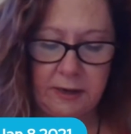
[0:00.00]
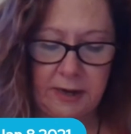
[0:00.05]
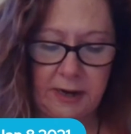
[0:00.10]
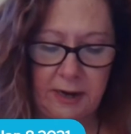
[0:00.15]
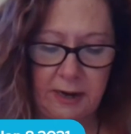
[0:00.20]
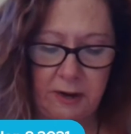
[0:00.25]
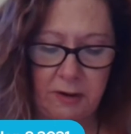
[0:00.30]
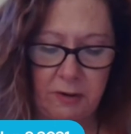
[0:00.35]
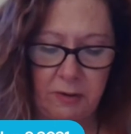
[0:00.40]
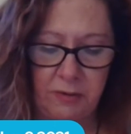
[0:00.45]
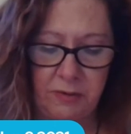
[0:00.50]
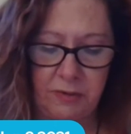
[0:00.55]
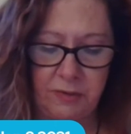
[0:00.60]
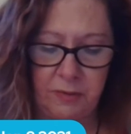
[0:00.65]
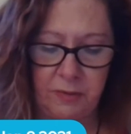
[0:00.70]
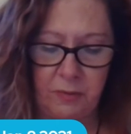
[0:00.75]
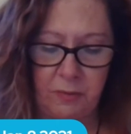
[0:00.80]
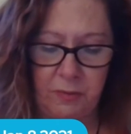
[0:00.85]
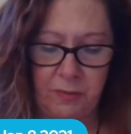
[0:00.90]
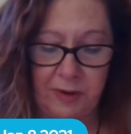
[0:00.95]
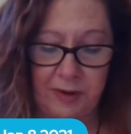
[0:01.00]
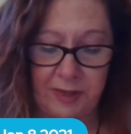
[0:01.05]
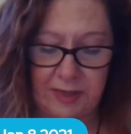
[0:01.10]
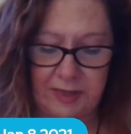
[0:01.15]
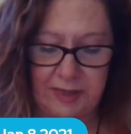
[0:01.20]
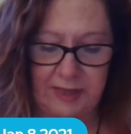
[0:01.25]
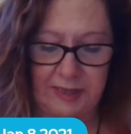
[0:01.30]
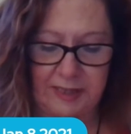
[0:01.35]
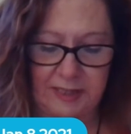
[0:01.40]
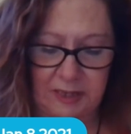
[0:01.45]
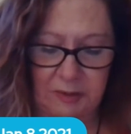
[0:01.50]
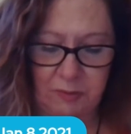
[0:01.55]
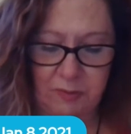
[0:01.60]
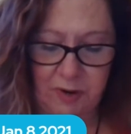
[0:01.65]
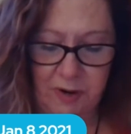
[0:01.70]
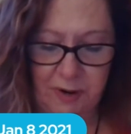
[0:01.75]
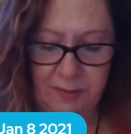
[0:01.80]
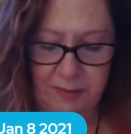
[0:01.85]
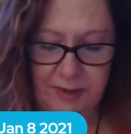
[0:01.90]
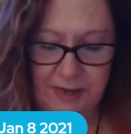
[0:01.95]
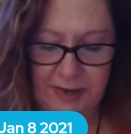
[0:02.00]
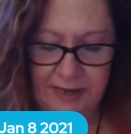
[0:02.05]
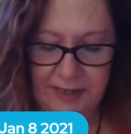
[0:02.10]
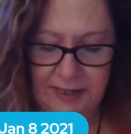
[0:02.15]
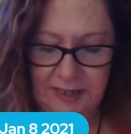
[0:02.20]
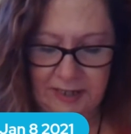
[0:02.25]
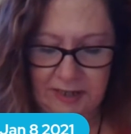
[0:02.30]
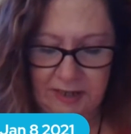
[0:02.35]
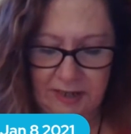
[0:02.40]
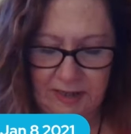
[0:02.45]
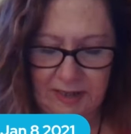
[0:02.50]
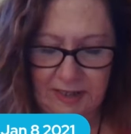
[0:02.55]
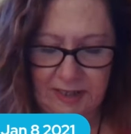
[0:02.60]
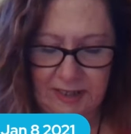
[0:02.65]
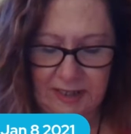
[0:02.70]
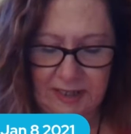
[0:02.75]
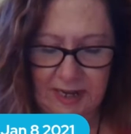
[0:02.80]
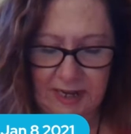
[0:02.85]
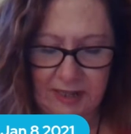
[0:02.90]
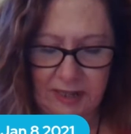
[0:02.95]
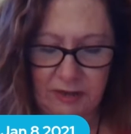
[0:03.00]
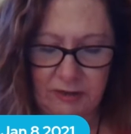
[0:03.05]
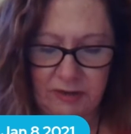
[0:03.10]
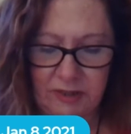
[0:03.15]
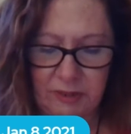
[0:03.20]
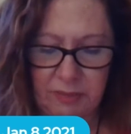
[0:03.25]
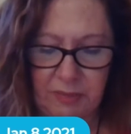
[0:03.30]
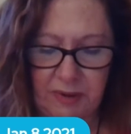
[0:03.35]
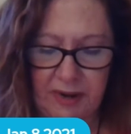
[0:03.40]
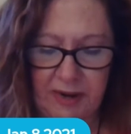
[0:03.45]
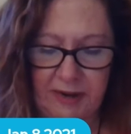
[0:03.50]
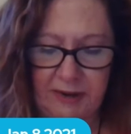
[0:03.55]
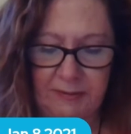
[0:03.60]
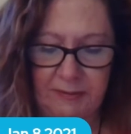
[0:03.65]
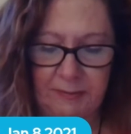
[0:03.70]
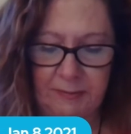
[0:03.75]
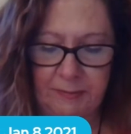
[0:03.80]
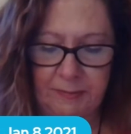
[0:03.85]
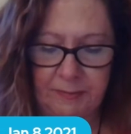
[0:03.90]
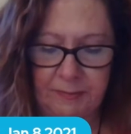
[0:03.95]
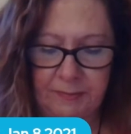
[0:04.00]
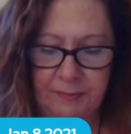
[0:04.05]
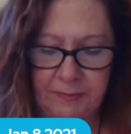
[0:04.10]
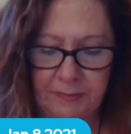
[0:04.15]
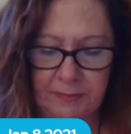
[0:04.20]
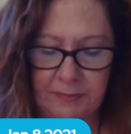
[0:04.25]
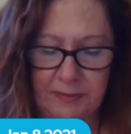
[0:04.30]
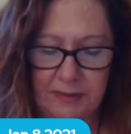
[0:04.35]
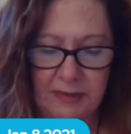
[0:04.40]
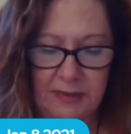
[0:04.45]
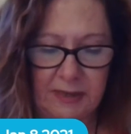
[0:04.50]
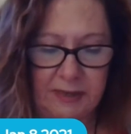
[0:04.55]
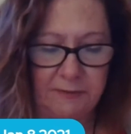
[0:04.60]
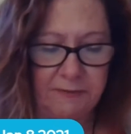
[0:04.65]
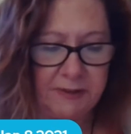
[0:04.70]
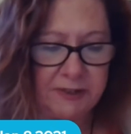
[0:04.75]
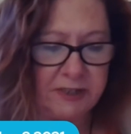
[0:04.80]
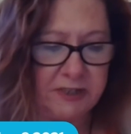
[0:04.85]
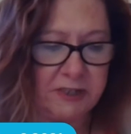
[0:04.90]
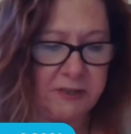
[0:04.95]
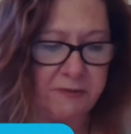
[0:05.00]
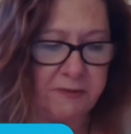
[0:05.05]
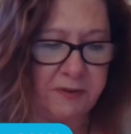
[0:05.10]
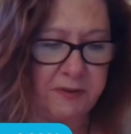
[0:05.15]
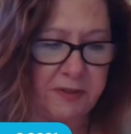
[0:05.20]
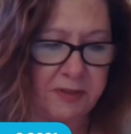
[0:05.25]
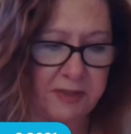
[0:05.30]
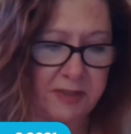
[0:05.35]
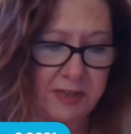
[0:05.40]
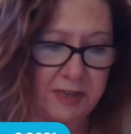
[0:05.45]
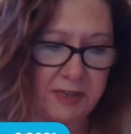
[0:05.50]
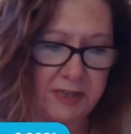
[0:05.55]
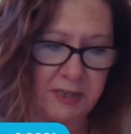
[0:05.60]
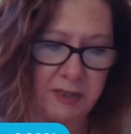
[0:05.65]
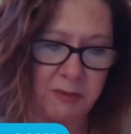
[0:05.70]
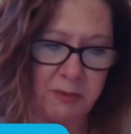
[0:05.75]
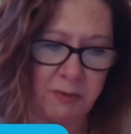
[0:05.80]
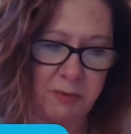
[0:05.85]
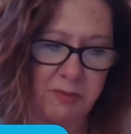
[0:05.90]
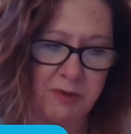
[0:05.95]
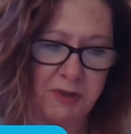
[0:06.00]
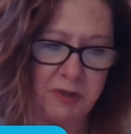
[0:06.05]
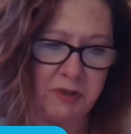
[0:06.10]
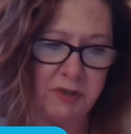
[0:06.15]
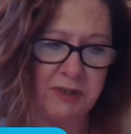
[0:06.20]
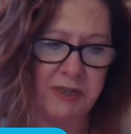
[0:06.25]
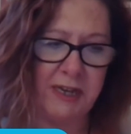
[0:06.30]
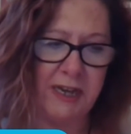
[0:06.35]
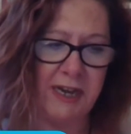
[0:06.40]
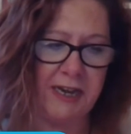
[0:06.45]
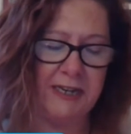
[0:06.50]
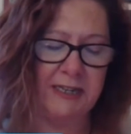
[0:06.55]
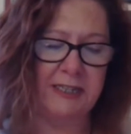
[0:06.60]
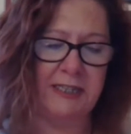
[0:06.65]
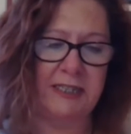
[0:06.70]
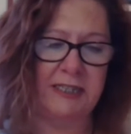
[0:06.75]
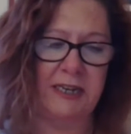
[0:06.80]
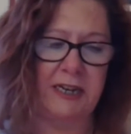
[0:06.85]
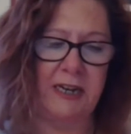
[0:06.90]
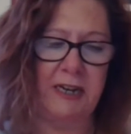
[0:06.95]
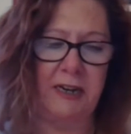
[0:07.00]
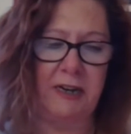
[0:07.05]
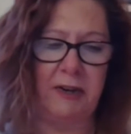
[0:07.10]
Now, with this, and where I'm getting to this, is that there's been even different things when we look at